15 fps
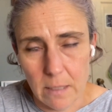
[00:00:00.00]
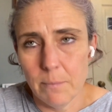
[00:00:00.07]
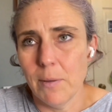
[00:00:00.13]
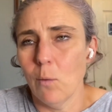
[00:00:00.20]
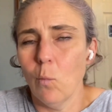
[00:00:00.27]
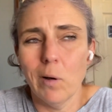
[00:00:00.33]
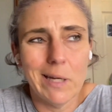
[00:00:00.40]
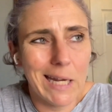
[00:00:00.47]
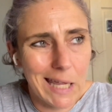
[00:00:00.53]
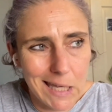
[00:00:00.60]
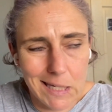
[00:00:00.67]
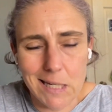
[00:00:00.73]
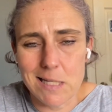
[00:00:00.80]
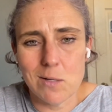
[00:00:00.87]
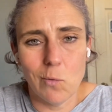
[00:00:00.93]
I mean, what kid
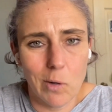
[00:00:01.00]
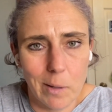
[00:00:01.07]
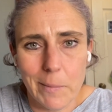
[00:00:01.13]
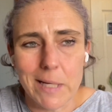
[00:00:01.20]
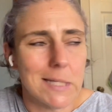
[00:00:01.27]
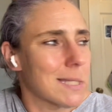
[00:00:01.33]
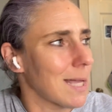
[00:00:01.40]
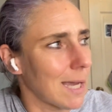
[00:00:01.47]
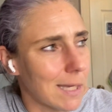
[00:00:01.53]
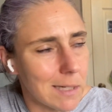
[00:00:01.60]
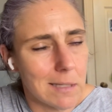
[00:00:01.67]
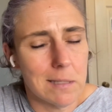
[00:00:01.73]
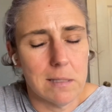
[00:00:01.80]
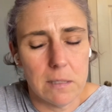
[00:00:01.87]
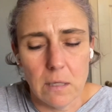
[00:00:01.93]
doesn't want to make a stand
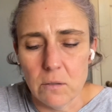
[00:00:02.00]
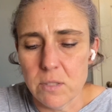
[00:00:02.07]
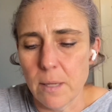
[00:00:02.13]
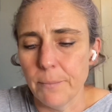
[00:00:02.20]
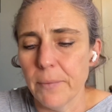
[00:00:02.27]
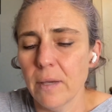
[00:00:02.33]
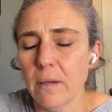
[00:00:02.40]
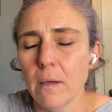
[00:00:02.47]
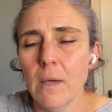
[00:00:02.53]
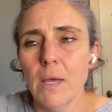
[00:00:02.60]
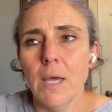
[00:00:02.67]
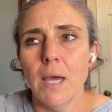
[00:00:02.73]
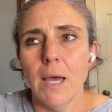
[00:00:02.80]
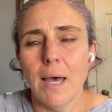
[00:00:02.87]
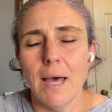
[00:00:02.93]
and sell something?
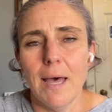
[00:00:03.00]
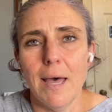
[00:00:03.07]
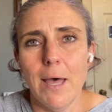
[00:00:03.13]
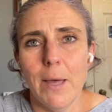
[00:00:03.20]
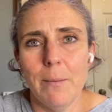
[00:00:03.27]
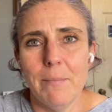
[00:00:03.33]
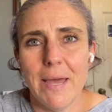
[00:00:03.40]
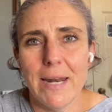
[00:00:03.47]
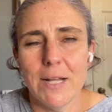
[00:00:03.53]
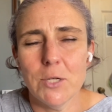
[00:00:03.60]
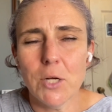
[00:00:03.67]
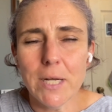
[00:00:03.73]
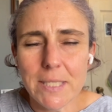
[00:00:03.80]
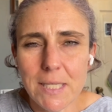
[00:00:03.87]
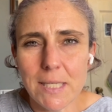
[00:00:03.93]
And I
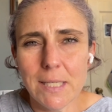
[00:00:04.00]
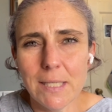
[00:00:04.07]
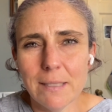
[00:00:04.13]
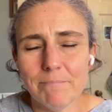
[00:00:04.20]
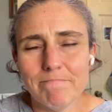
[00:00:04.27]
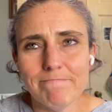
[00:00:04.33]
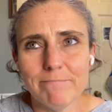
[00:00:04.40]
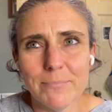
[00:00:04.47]
tried to